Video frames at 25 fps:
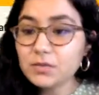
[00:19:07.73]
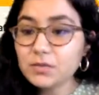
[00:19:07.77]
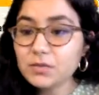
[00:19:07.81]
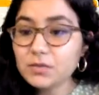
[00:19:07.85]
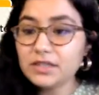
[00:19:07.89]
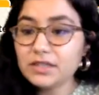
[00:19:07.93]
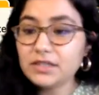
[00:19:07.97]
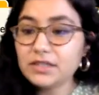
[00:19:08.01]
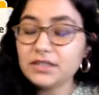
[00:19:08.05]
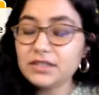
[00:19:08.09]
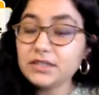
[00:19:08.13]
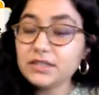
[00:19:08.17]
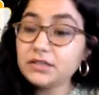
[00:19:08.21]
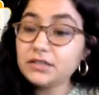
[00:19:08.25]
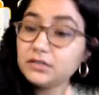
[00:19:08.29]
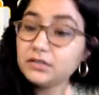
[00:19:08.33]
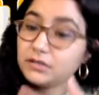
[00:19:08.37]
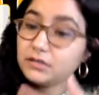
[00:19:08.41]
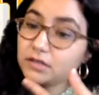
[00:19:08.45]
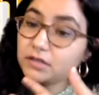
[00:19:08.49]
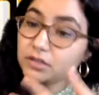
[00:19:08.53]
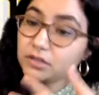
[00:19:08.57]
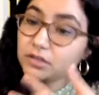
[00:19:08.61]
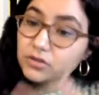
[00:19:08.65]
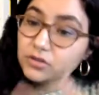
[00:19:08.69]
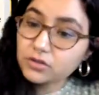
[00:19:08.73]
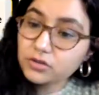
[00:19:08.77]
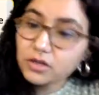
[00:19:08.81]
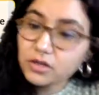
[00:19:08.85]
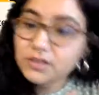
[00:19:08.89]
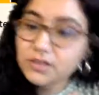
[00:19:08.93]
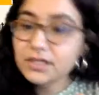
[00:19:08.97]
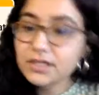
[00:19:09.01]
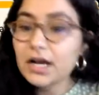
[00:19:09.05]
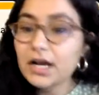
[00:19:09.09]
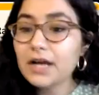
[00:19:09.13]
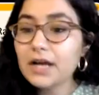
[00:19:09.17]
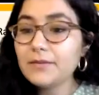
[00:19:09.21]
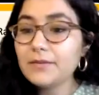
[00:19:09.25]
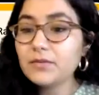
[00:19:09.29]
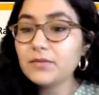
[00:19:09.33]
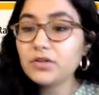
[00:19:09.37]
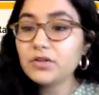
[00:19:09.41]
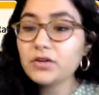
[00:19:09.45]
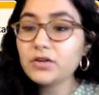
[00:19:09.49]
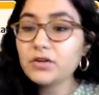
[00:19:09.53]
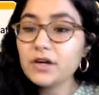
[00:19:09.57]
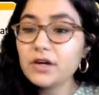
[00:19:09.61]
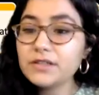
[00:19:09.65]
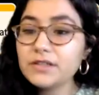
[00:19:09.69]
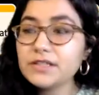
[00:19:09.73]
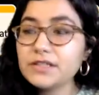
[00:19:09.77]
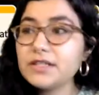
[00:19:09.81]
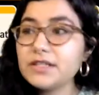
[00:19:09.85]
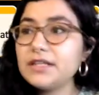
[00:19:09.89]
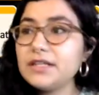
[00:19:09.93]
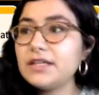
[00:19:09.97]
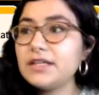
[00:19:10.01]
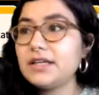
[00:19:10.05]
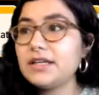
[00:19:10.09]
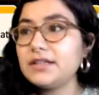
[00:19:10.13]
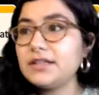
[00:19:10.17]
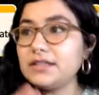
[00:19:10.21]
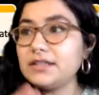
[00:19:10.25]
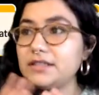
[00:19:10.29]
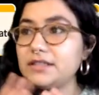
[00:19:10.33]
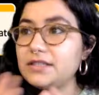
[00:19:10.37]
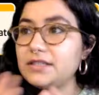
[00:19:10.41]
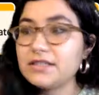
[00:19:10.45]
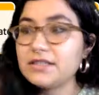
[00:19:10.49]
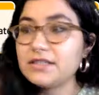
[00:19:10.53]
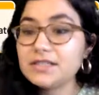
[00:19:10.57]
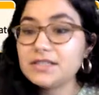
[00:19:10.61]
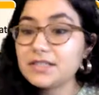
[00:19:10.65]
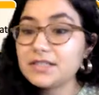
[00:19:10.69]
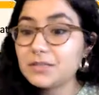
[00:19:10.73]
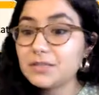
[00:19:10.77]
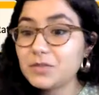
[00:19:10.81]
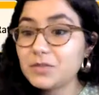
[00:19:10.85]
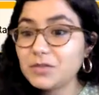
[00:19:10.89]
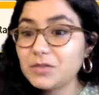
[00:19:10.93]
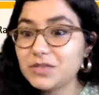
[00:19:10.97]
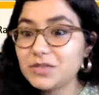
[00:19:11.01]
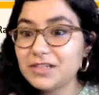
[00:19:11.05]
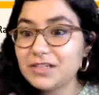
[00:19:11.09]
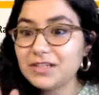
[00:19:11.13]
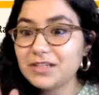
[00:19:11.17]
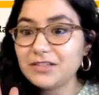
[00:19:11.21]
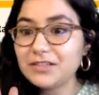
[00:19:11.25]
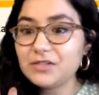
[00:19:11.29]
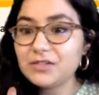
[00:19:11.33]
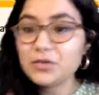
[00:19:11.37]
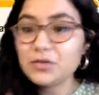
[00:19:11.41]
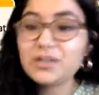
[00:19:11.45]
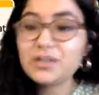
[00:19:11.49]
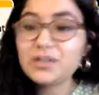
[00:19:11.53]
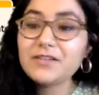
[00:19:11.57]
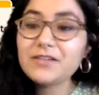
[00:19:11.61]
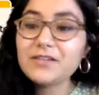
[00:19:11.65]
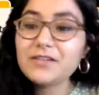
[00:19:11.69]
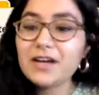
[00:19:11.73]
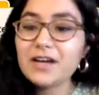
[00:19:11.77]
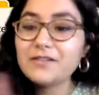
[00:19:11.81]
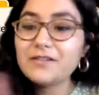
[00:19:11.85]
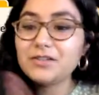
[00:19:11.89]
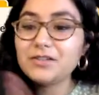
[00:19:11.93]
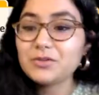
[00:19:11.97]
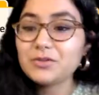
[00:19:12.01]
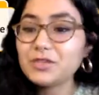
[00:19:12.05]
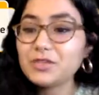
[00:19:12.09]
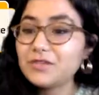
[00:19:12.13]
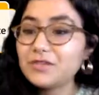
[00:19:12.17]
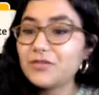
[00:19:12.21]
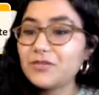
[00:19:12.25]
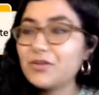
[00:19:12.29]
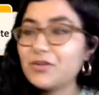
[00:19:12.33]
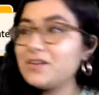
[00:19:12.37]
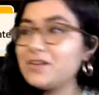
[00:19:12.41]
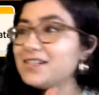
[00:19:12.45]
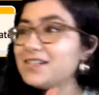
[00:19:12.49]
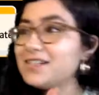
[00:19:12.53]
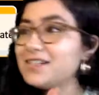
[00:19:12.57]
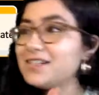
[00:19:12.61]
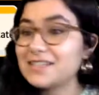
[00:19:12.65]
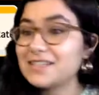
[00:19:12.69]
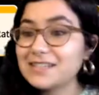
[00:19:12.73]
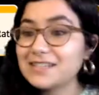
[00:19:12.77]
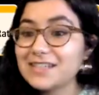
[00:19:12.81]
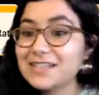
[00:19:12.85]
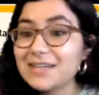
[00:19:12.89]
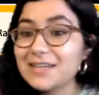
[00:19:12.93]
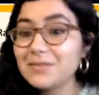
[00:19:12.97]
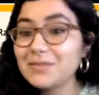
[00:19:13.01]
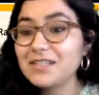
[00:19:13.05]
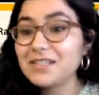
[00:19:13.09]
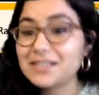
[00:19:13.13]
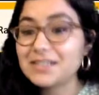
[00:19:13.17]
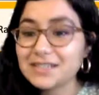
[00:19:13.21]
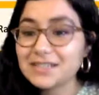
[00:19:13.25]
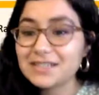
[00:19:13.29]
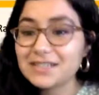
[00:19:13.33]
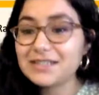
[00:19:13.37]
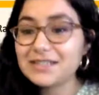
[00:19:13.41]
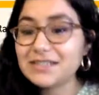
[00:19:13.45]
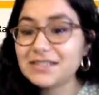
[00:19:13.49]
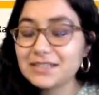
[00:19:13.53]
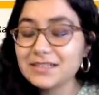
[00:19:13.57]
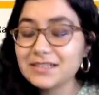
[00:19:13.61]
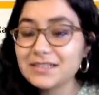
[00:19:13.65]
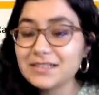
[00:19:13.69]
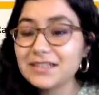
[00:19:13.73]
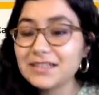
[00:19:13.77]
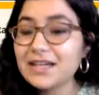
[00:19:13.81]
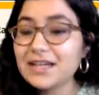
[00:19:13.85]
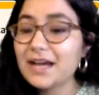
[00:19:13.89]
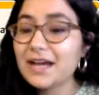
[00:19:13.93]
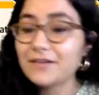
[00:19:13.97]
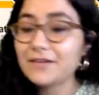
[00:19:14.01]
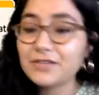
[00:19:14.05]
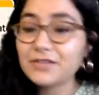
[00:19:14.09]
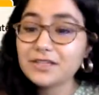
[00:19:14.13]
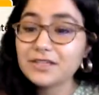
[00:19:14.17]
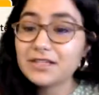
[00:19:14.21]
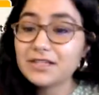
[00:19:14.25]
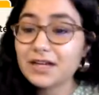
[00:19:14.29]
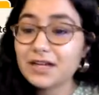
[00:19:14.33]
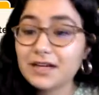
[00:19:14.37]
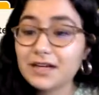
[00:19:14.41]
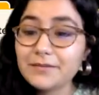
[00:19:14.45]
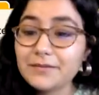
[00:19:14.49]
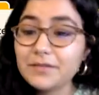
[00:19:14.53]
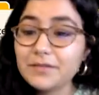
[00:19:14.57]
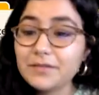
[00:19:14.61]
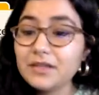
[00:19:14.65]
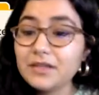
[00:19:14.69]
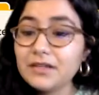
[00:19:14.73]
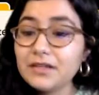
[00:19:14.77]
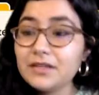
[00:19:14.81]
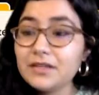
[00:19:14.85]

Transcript: We can construct time across it, and the distance between 25 and 24 is the same consistently every time.